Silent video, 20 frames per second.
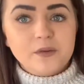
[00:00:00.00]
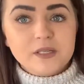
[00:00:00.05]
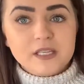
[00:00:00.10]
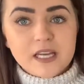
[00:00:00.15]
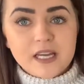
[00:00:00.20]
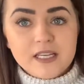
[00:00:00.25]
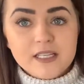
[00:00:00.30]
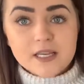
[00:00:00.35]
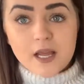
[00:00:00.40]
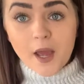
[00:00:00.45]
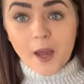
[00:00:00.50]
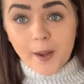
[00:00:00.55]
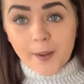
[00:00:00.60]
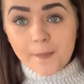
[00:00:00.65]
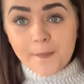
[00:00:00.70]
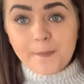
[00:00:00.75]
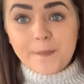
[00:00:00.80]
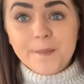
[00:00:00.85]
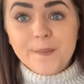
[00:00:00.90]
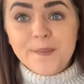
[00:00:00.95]
is
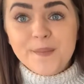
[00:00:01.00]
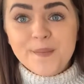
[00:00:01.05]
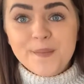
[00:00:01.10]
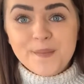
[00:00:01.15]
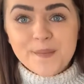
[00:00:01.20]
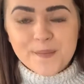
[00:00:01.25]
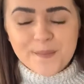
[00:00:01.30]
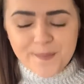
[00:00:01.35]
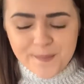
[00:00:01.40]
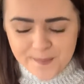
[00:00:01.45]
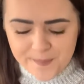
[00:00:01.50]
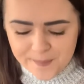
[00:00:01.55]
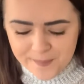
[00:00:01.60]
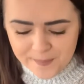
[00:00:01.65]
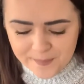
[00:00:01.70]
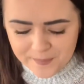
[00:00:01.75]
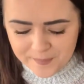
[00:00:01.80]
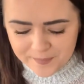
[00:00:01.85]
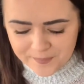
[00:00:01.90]
mmm.